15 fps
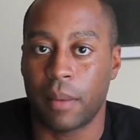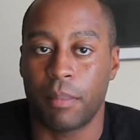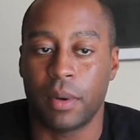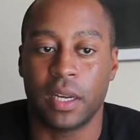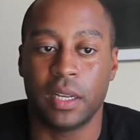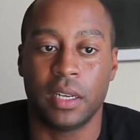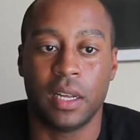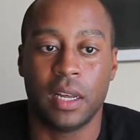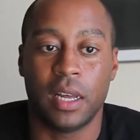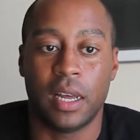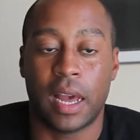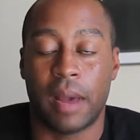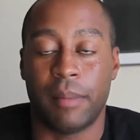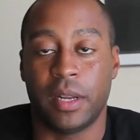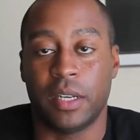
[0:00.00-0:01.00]
but
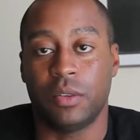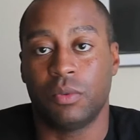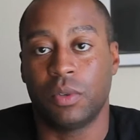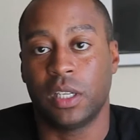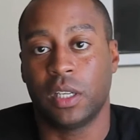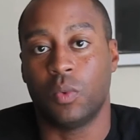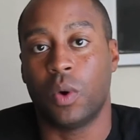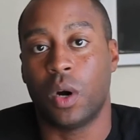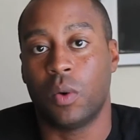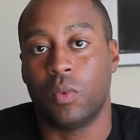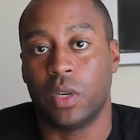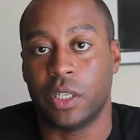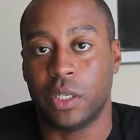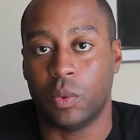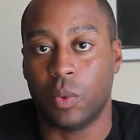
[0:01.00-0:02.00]
I mean, you really want
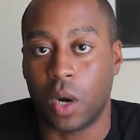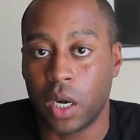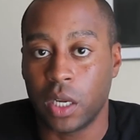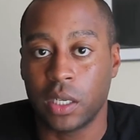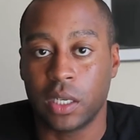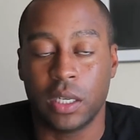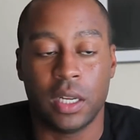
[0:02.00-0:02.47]
what you want.